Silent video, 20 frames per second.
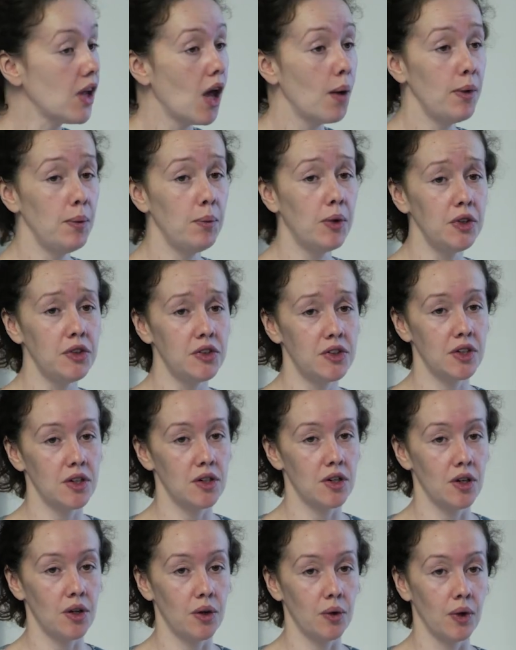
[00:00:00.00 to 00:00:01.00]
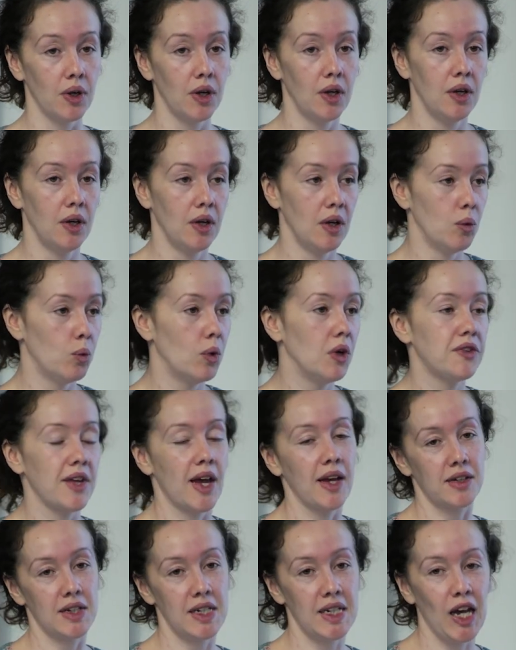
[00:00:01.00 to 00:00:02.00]
And we wanted to know what's
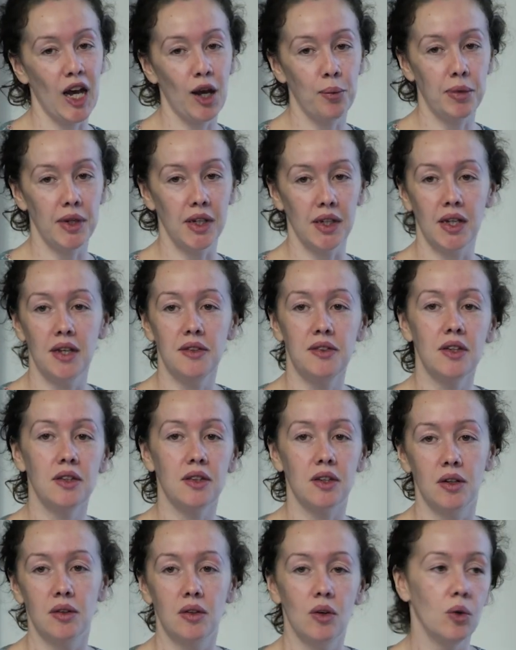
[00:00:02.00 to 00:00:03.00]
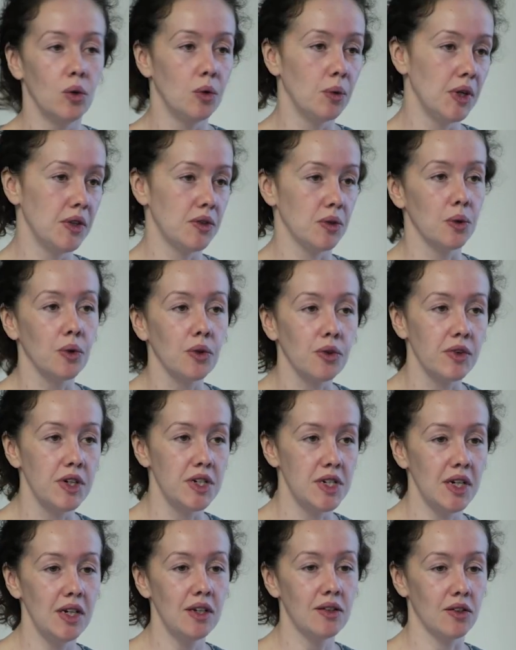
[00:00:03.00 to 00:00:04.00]
actually happening. Is it that always all 3
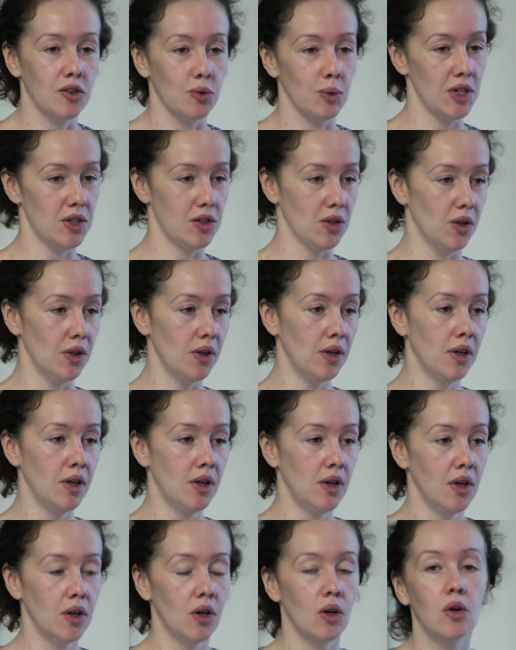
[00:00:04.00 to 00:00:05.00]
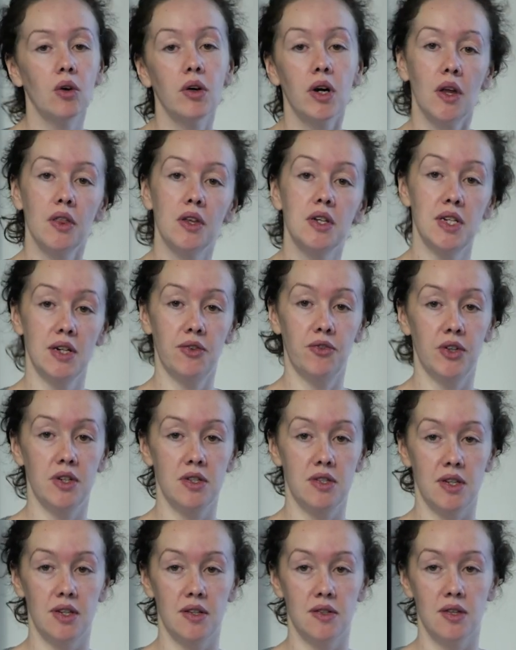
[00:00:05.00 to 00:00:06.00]
genes are switched on, or are there
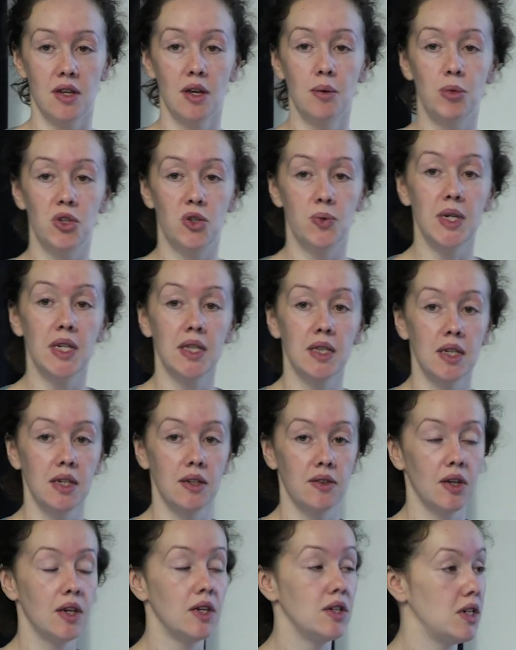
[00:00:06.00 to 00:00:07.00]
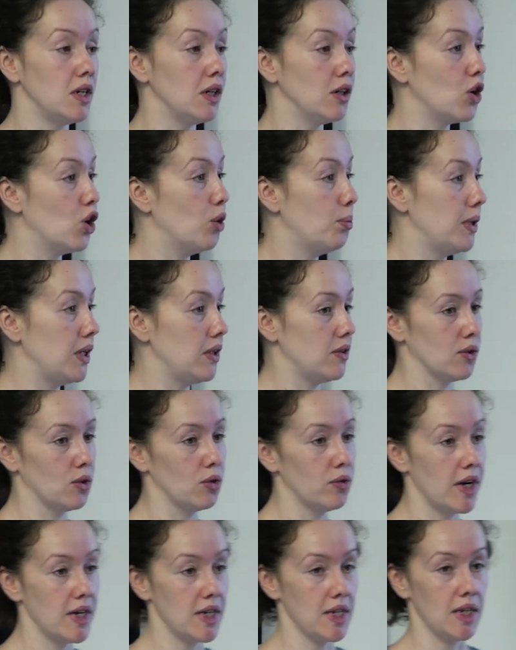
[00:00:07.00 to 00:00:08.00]
differences between these gene copies
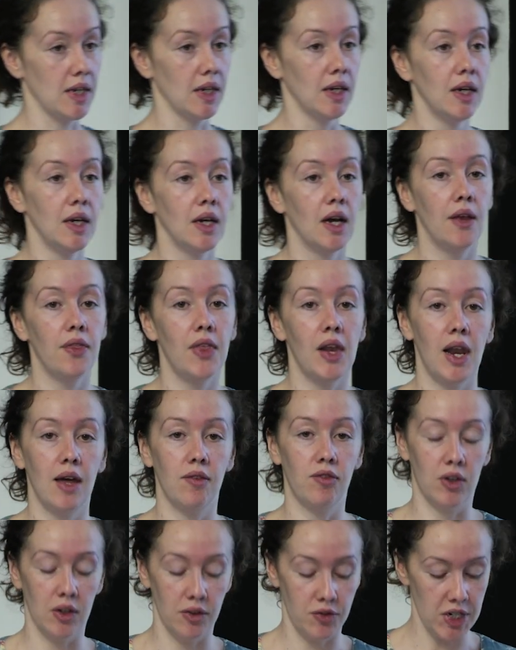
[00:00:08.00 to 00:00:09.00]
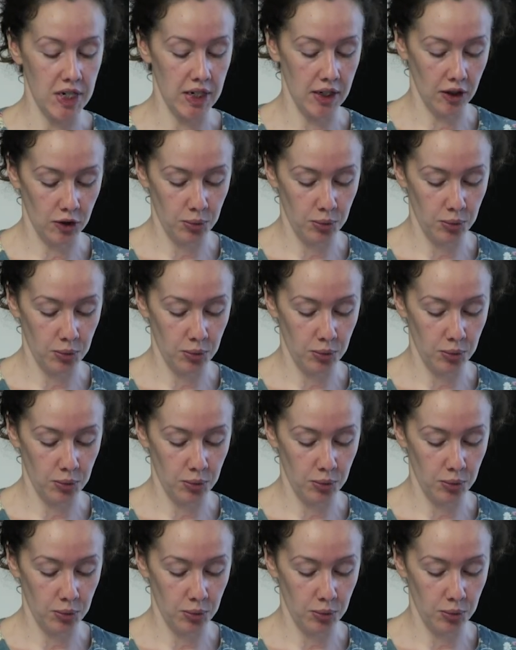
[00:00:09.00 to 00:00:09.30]
already at the level of gene